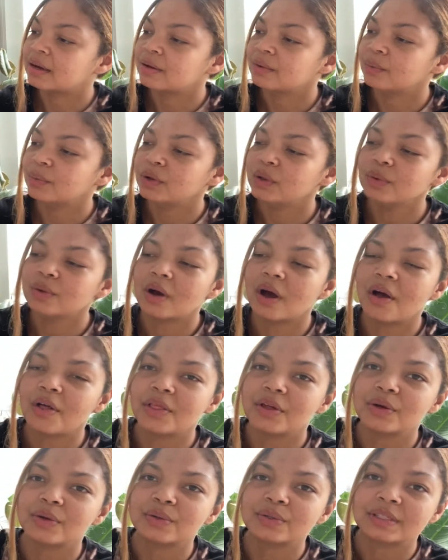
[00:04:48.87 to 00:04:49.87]
what do you call
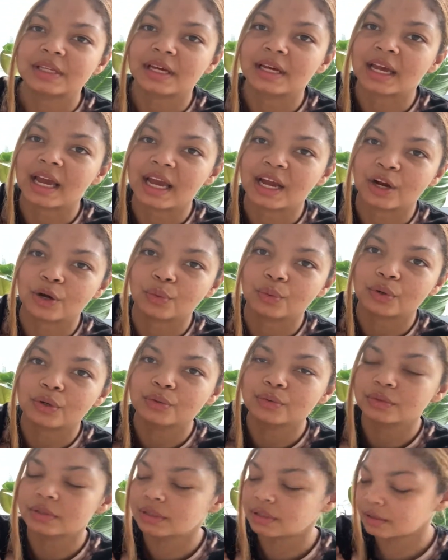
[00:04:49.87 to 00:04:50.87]
those? Like air
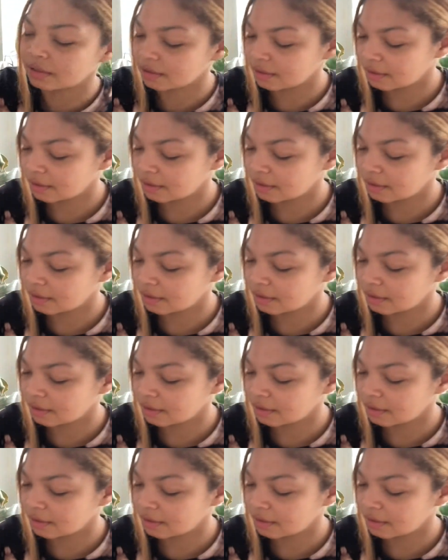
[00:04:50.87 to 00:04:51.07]
roots?